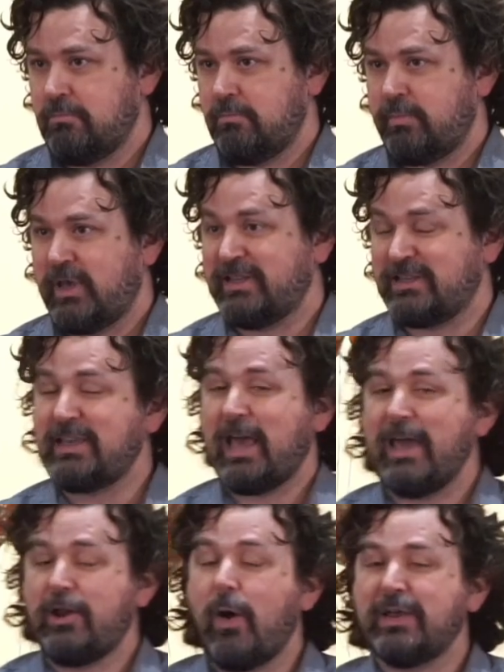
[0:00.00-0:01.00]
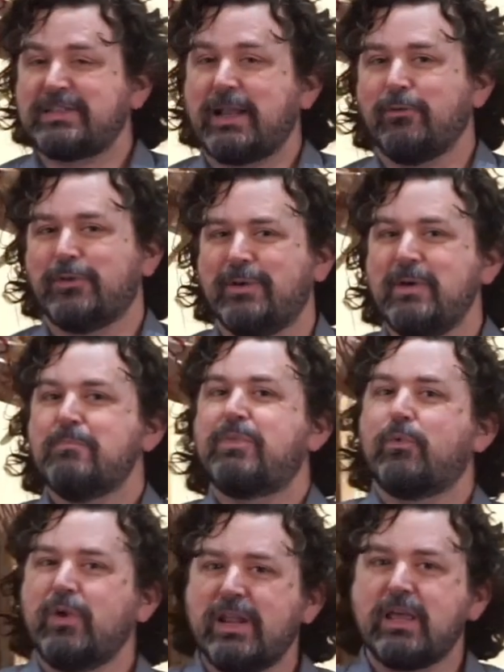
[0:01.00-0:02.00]
Pilate said, "Yeah, I know I said I was,
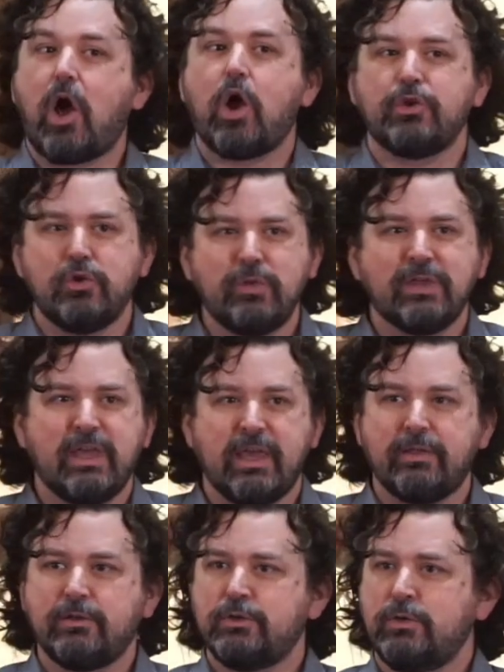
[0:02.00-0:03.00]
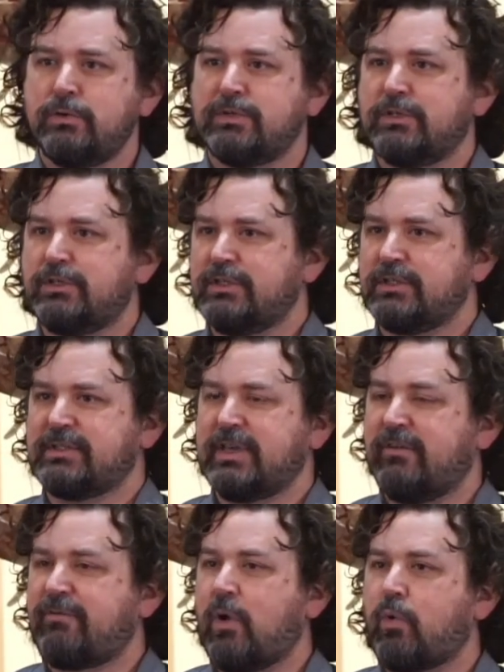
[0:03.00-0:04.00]
but really, are you the king of the Jews?" And Jesus
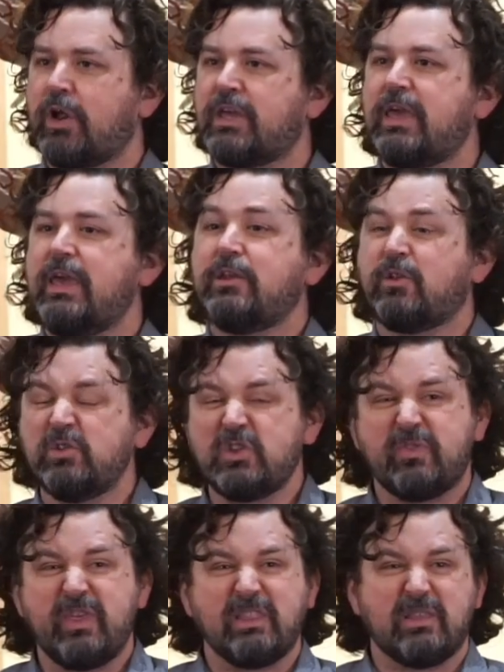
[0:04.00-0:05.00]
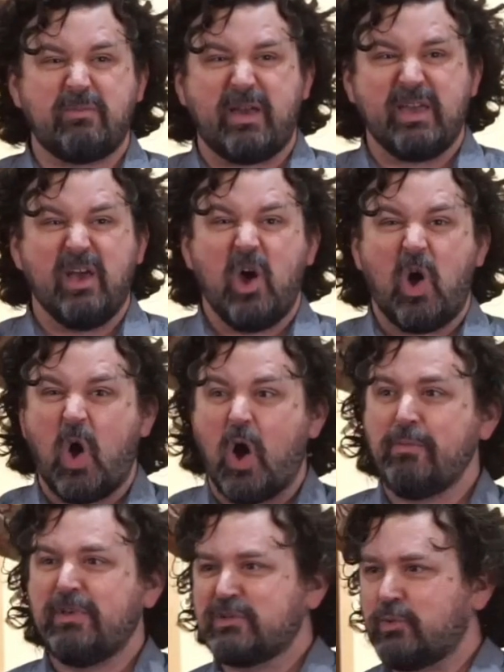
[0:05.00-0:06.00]
said, "If I were a king, don't you think that my
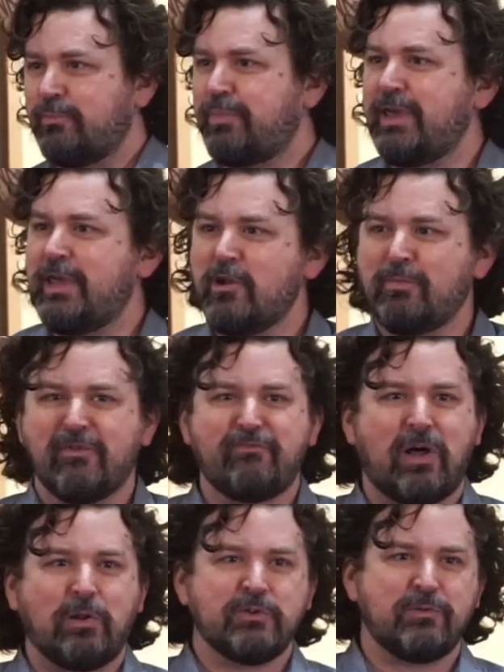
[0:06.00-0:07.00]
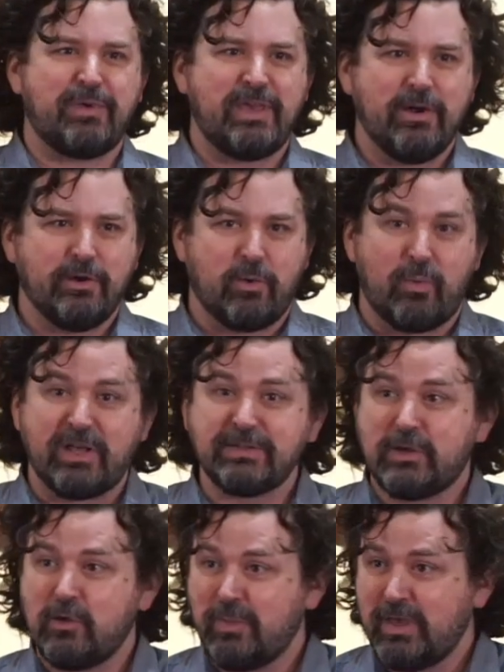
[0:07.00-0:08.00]
armies would be here, my followers would be here to
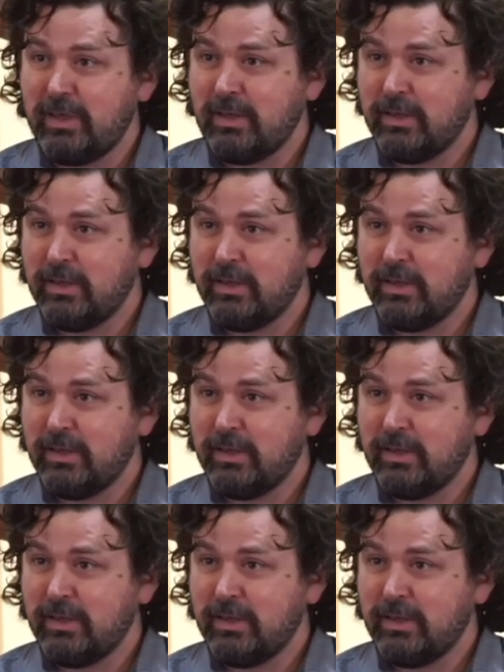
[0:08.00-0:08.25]
rescue me?"